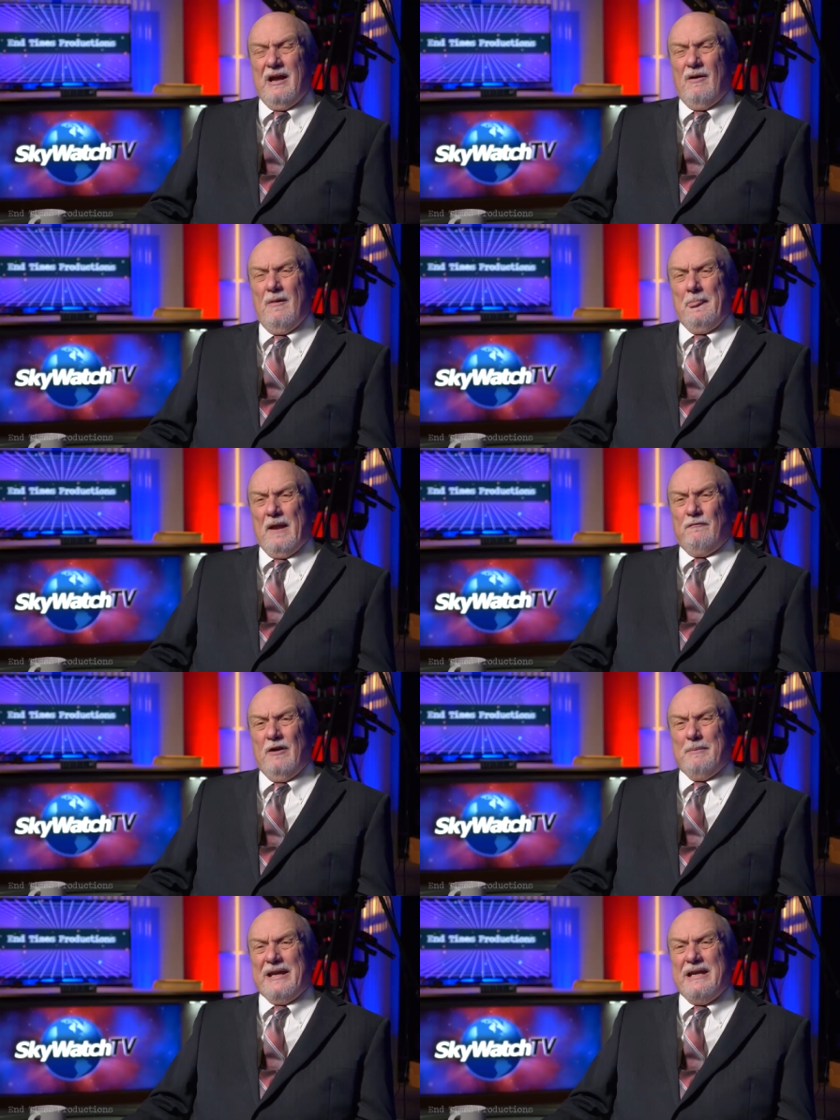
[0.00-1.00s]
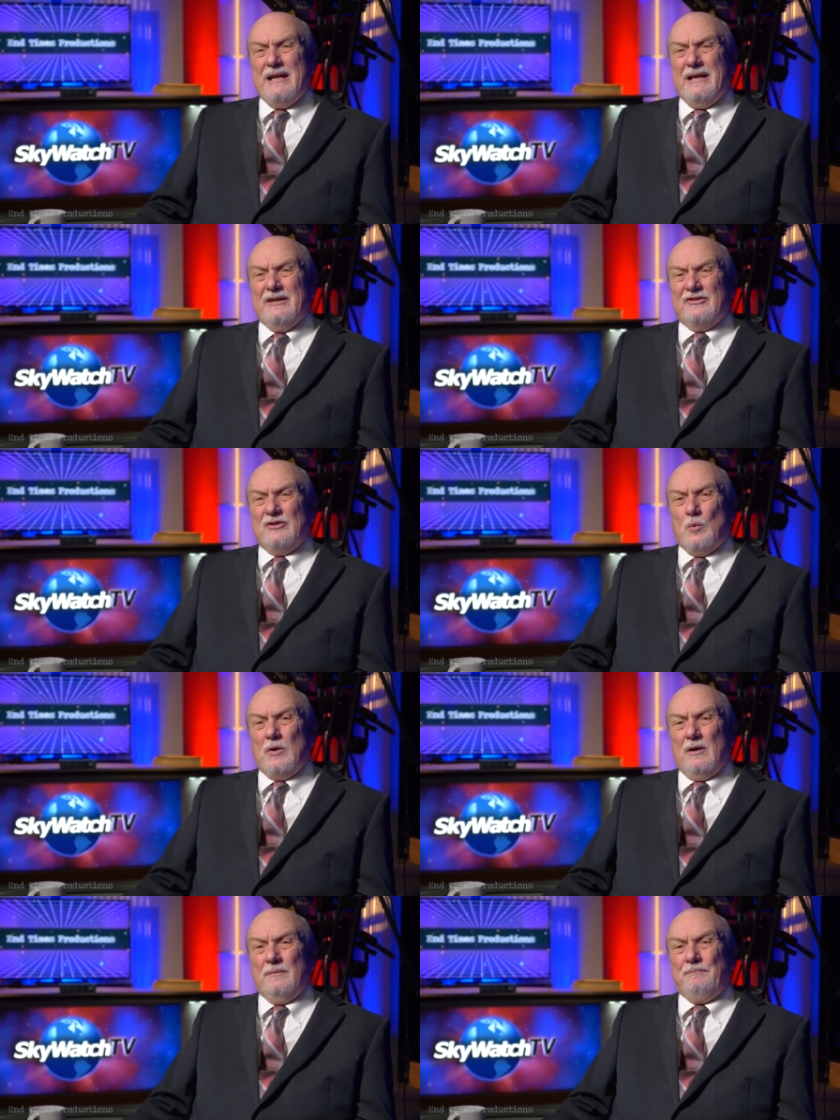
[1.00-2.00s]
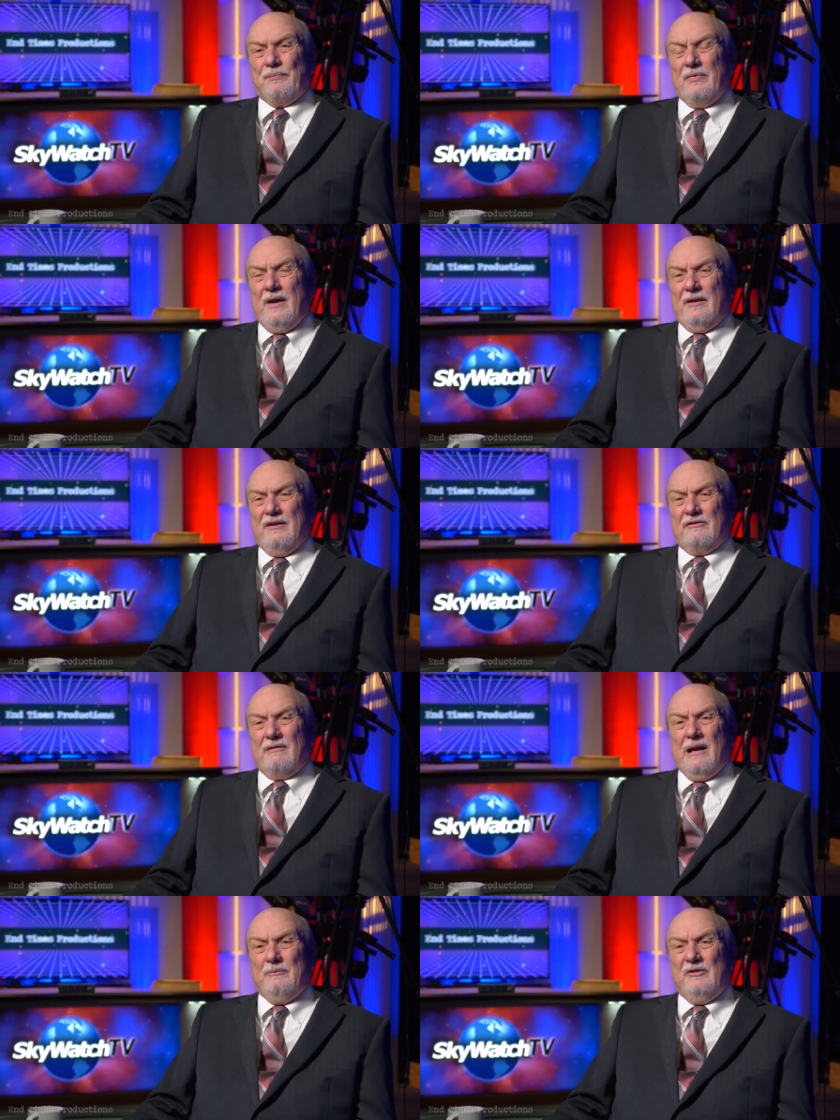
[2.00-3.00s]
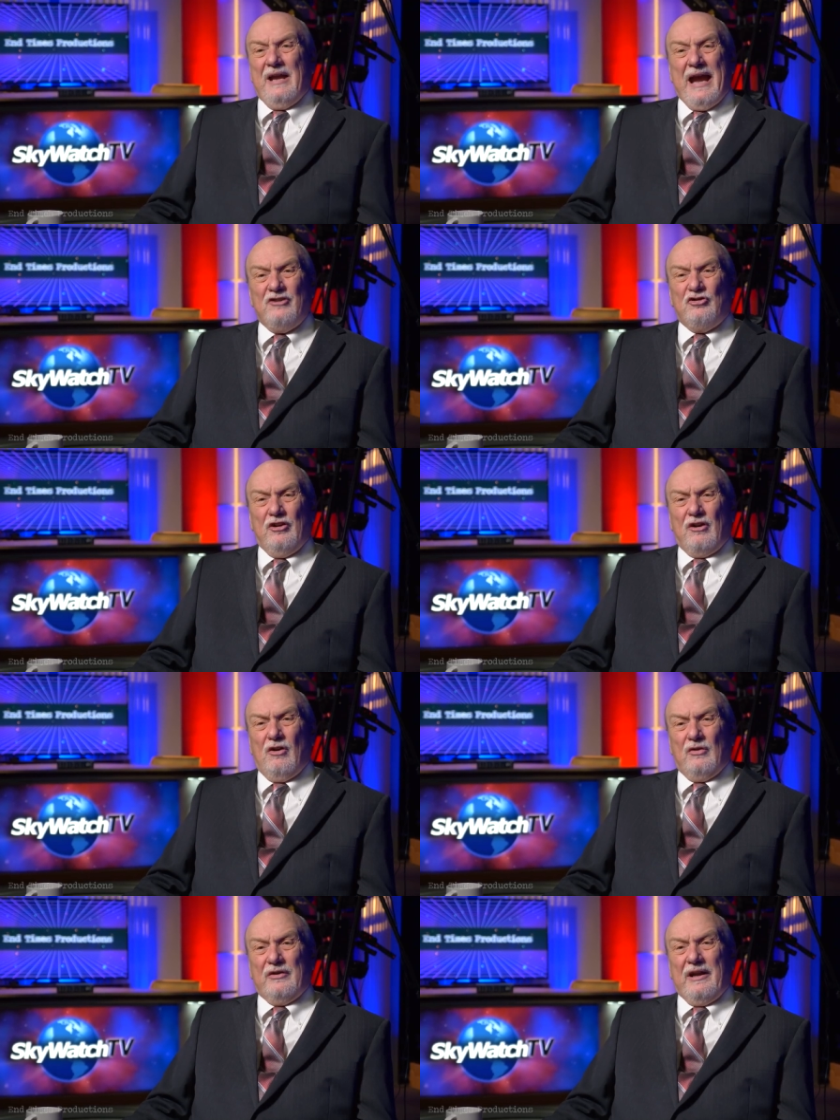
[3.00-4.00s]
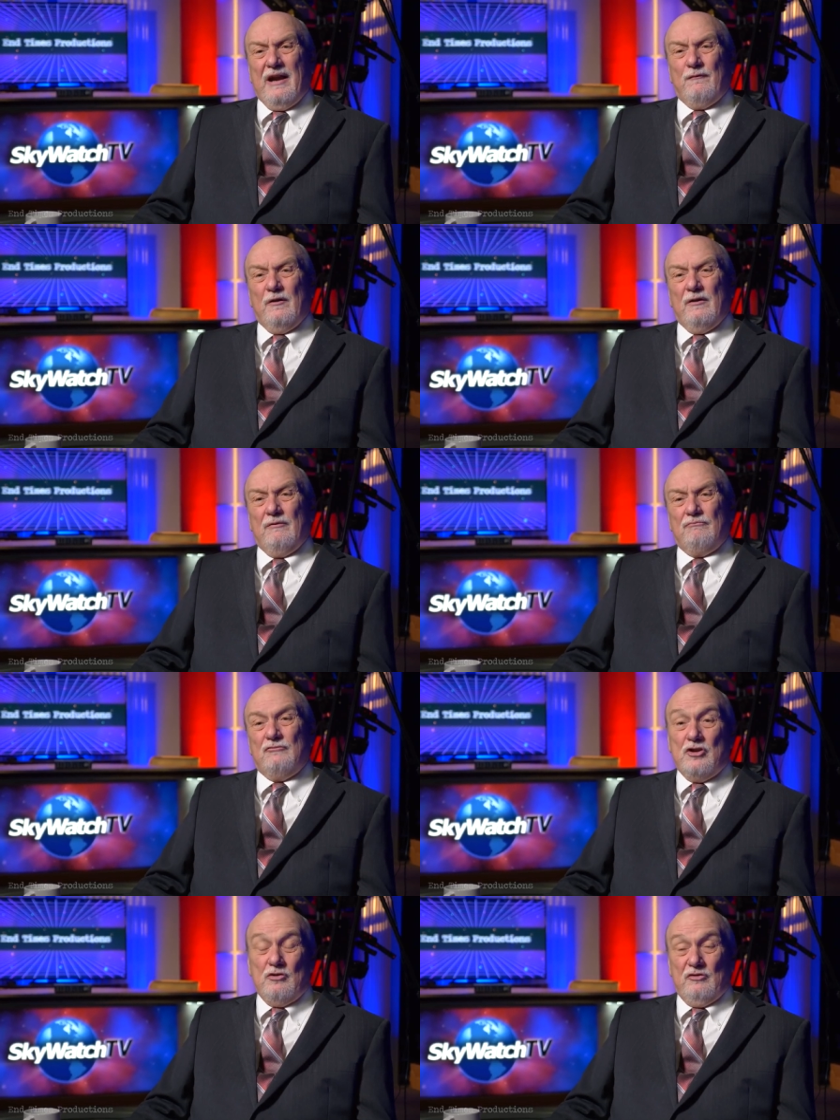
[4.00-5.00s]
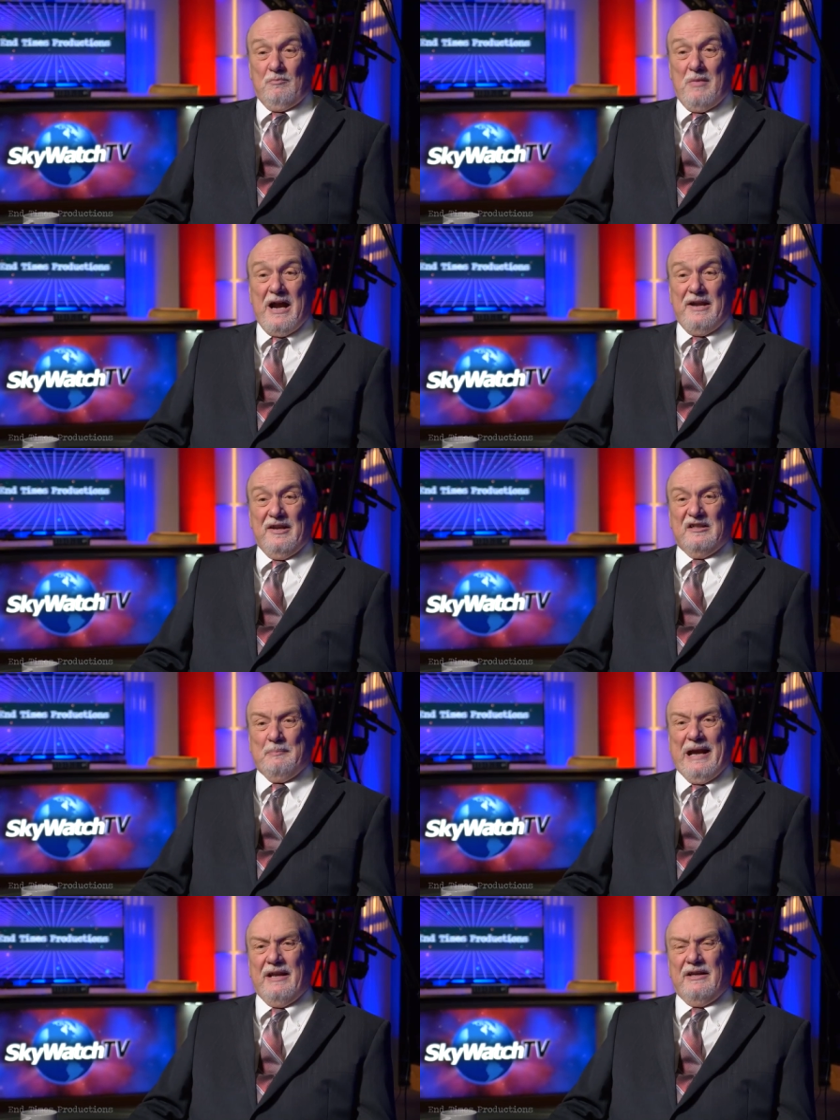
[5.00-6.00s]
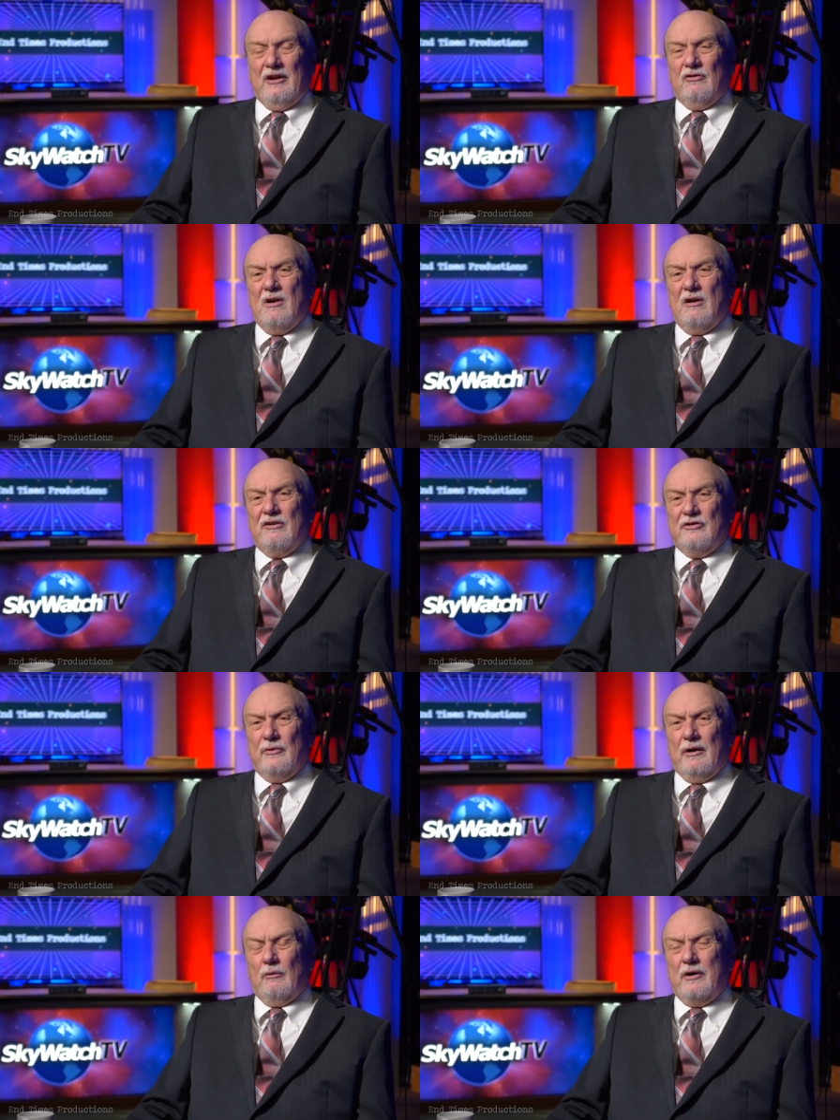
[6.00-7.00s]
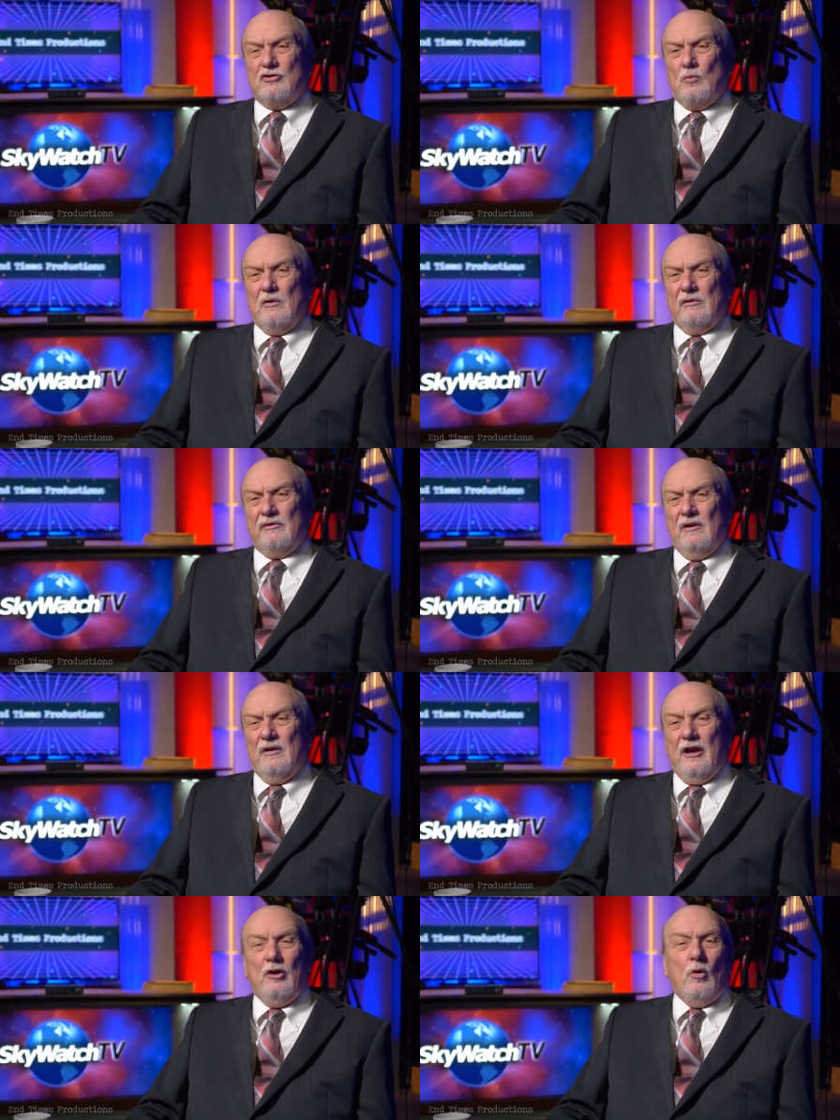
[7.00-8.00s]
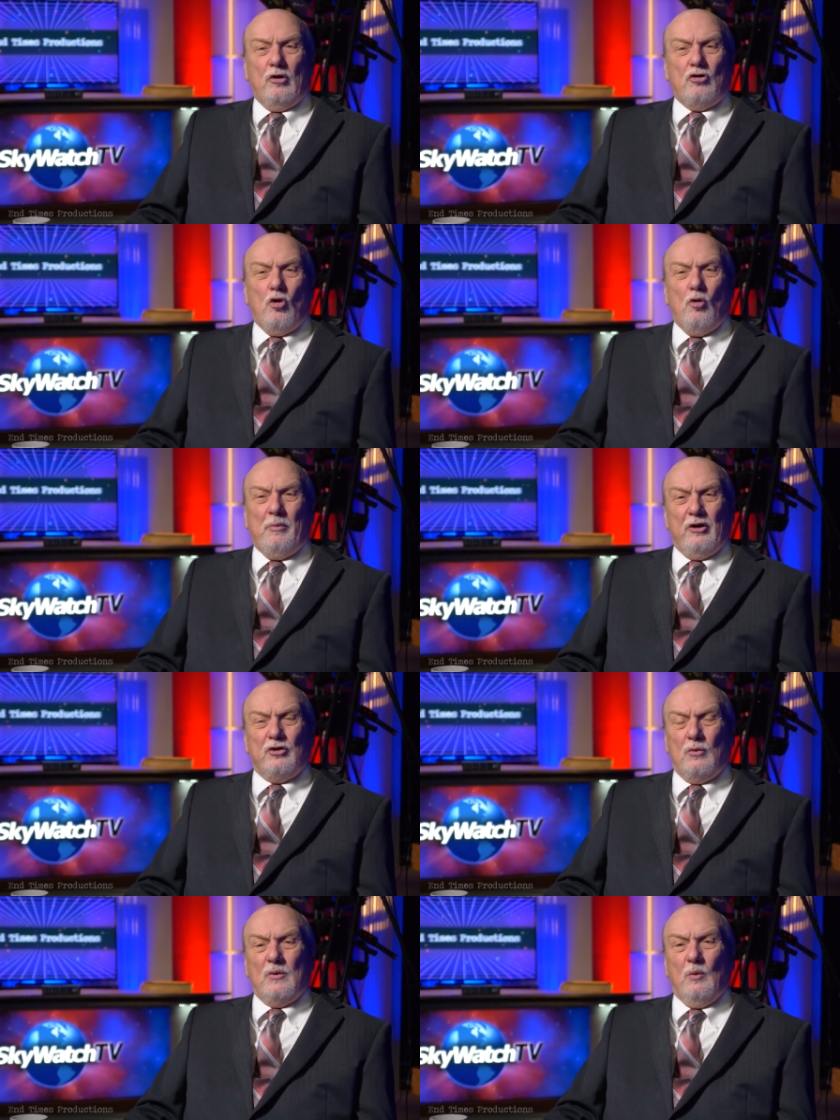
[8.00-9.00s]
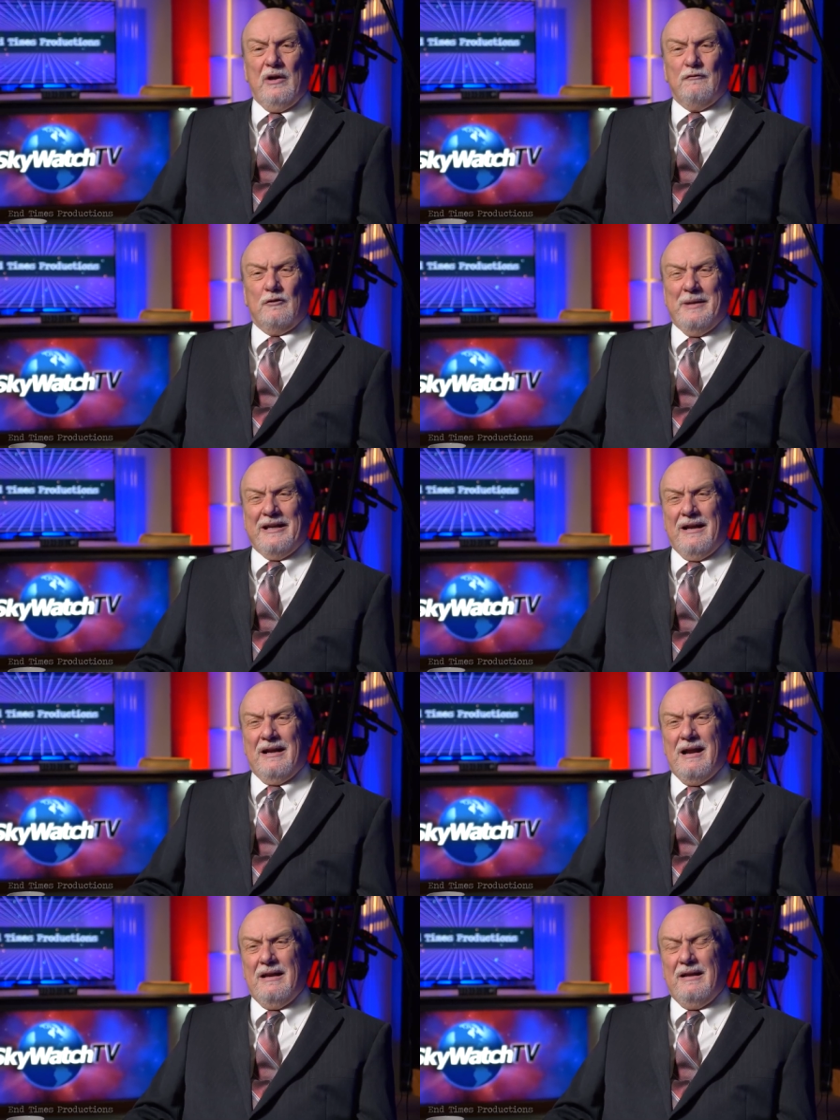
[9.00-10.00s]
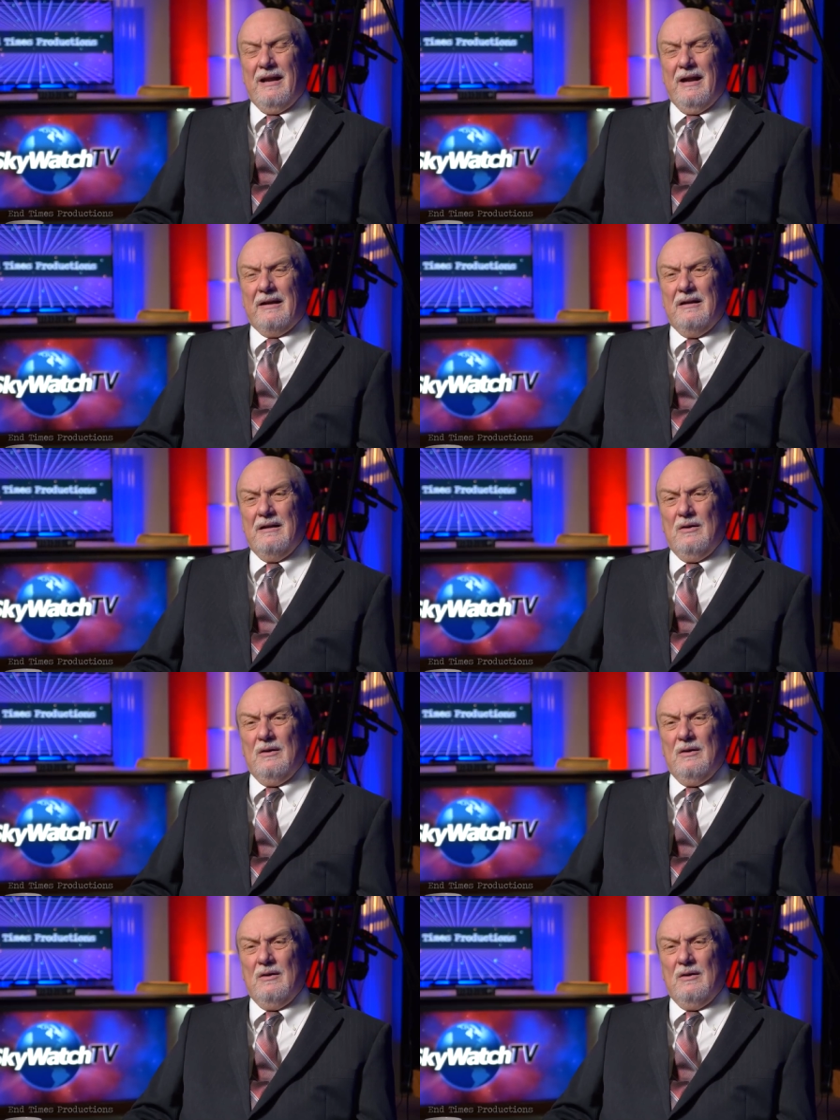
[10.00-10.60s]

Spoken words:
Now, pharmakia is the word that describes the ancient occultic effort to use mind-expanding drugs during rituals in order to open a doorway for making contact